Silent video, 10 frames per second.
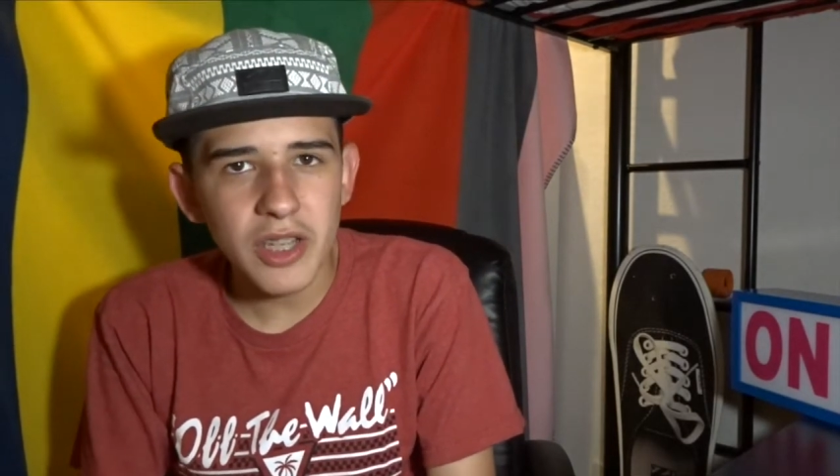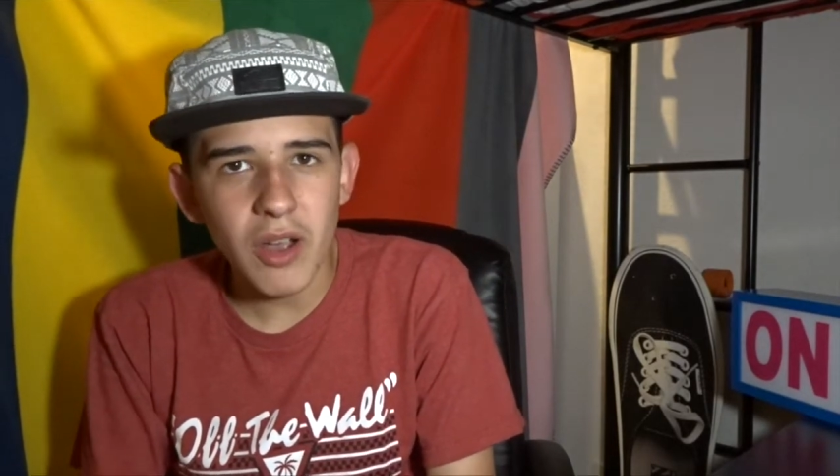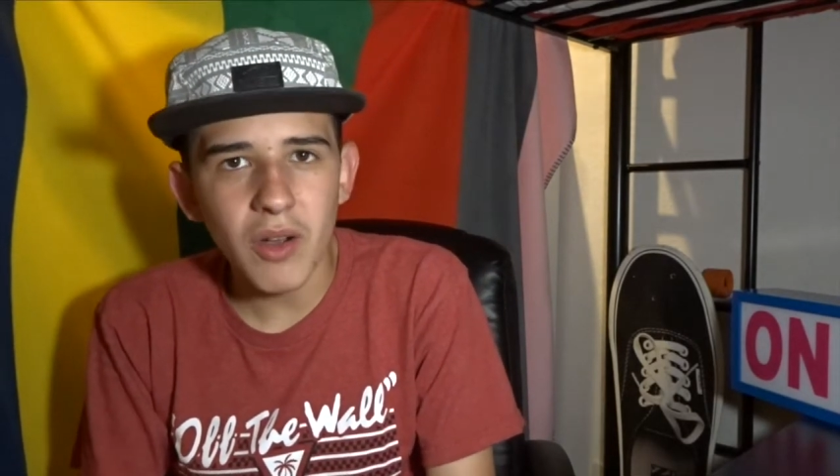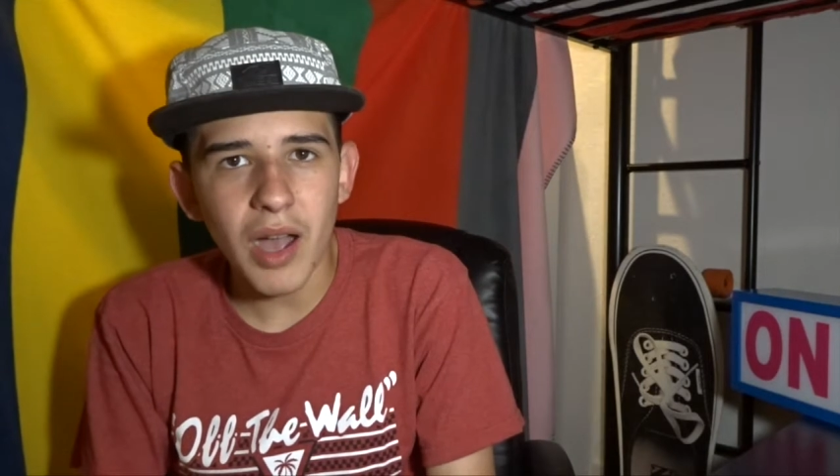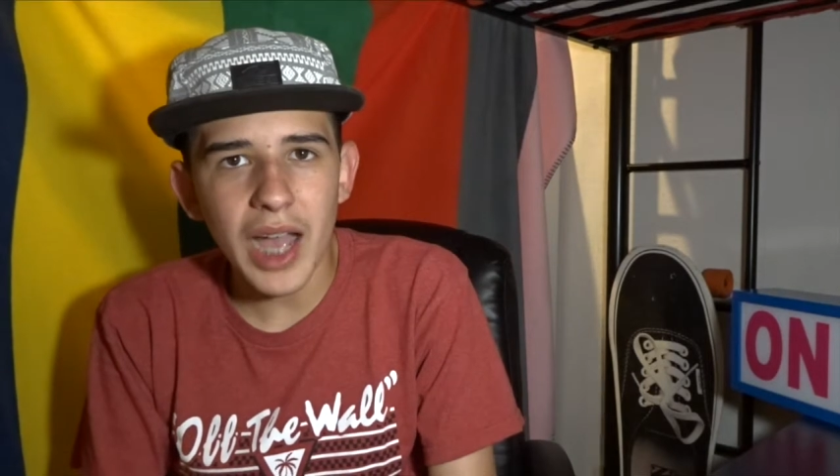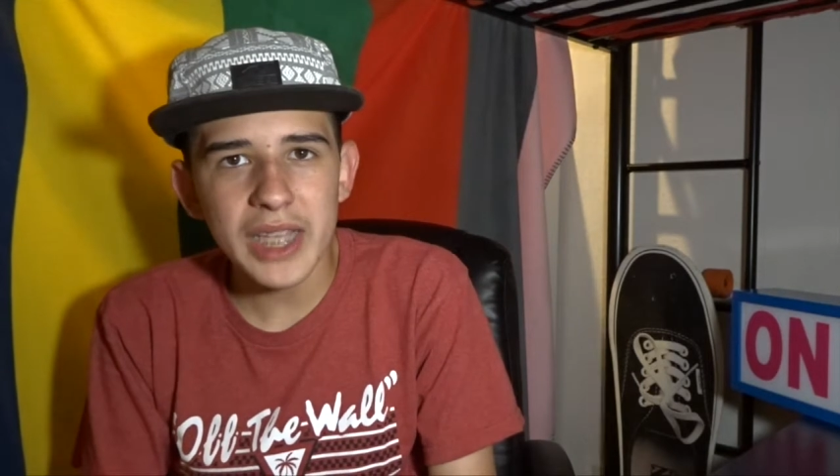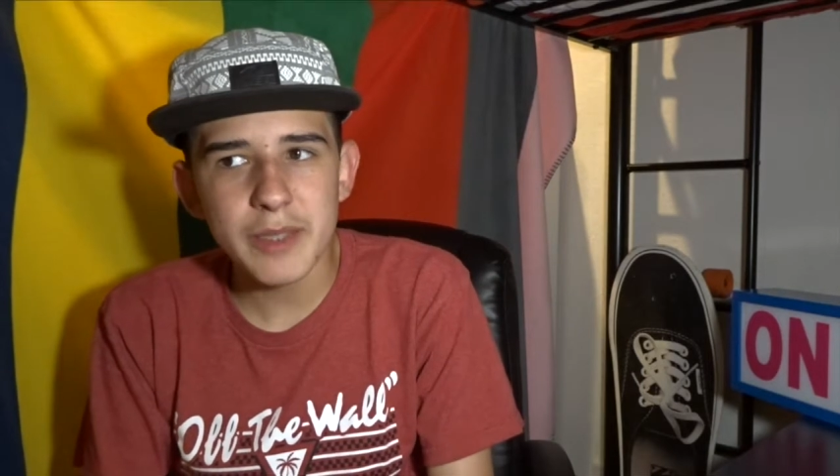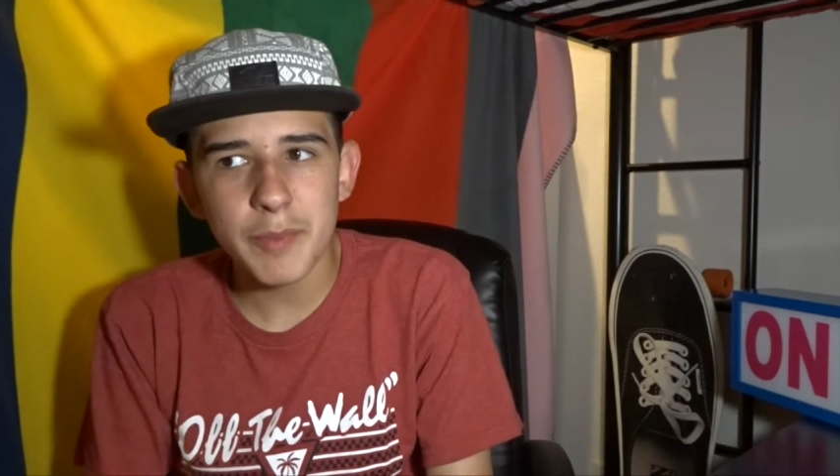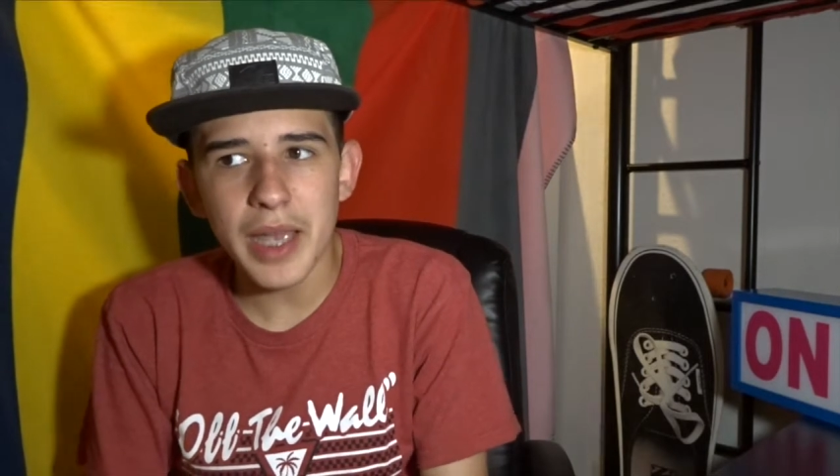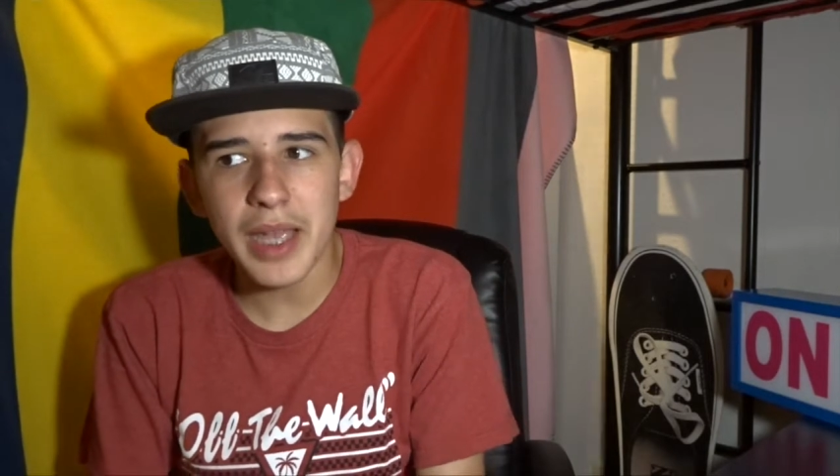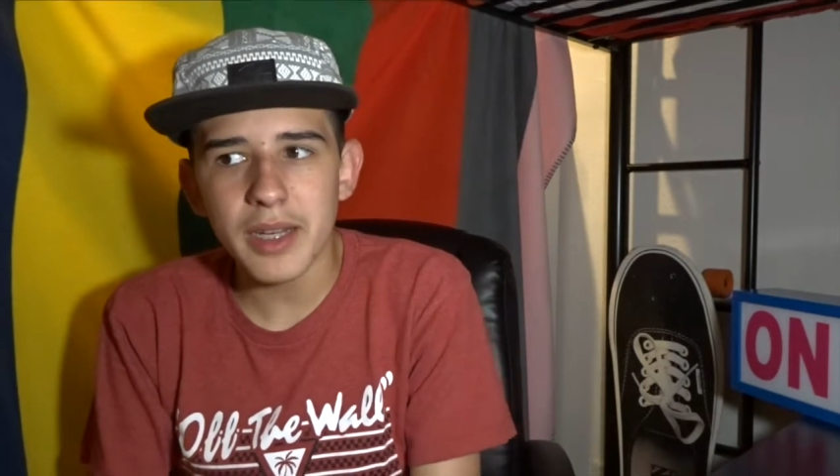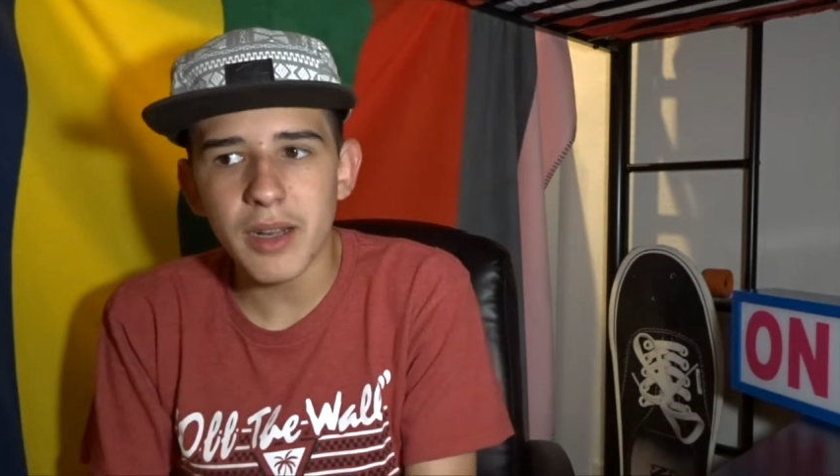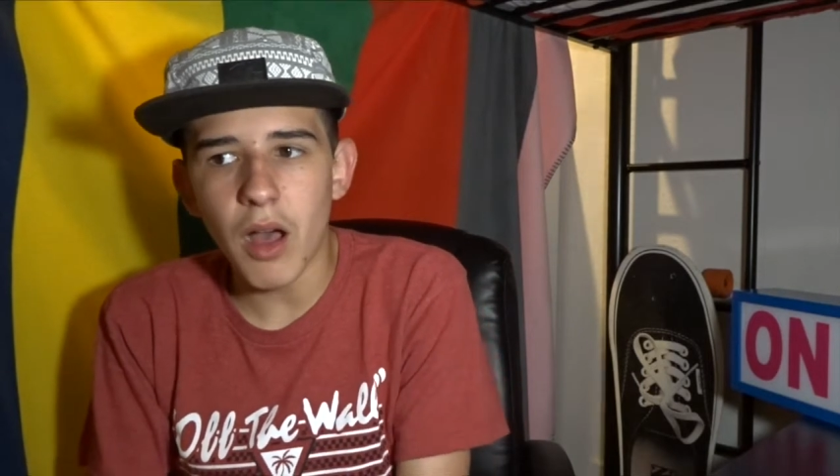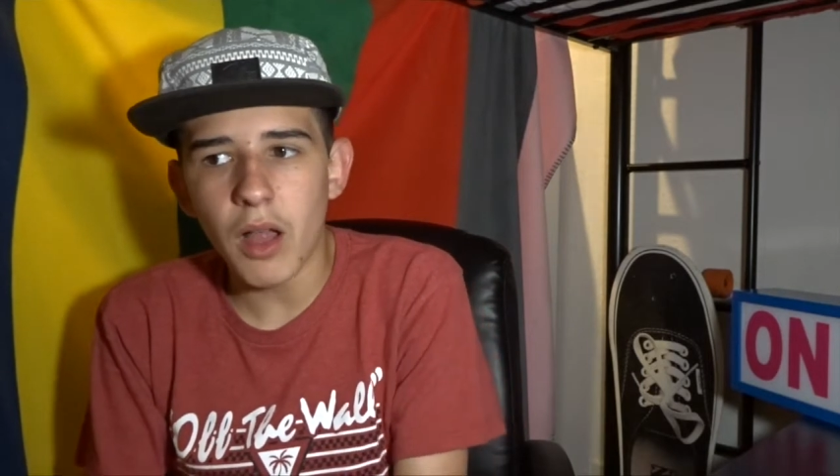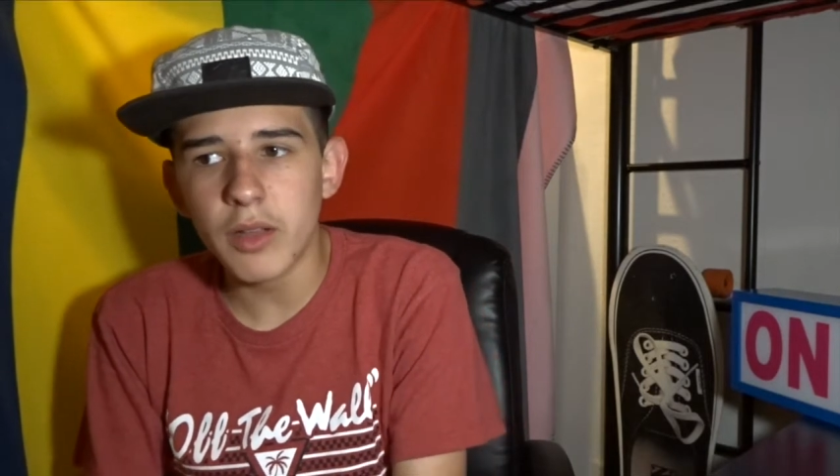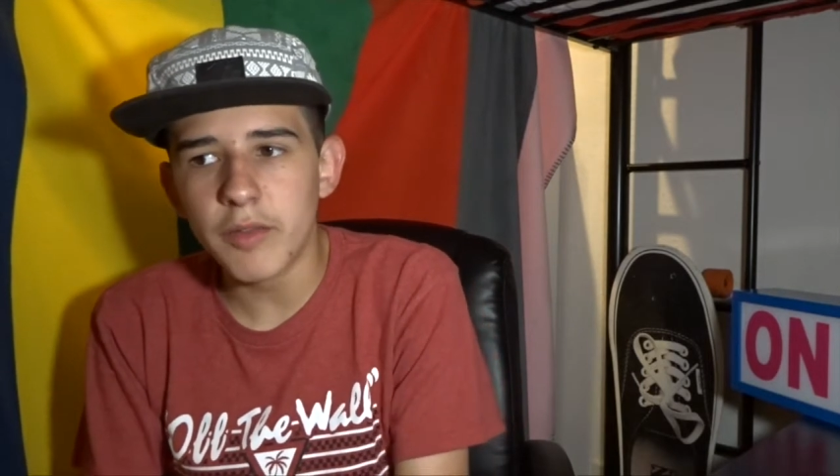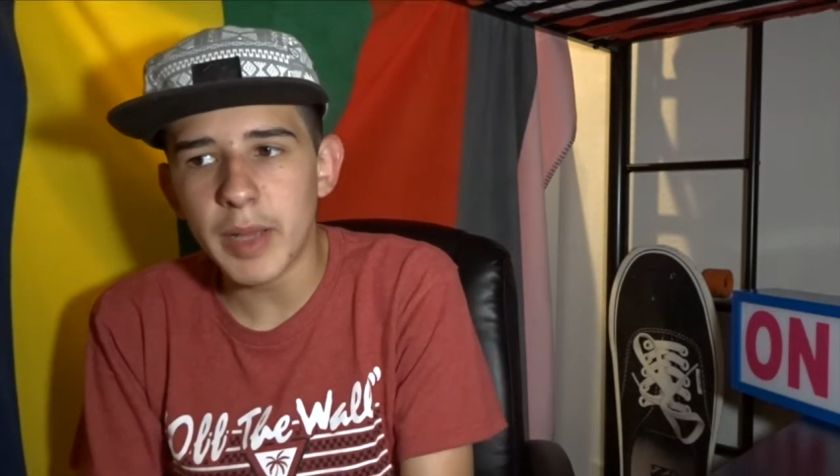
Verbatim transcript: So I spent all of